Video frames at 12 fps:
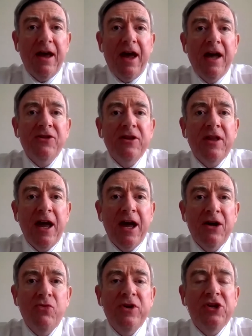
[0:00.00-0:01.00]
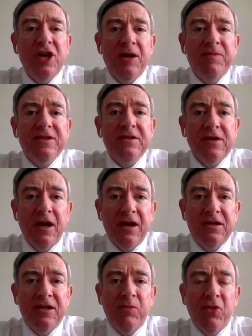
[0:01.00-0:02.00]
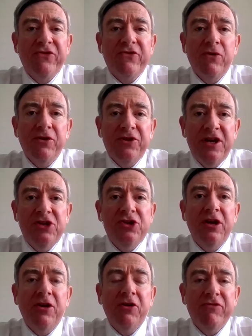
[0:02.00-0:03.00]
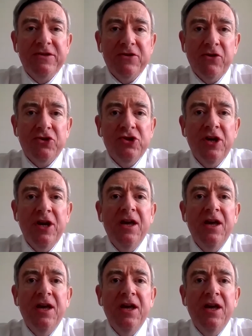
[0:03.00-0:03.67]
and in how we shape society, both through our teaching and our research,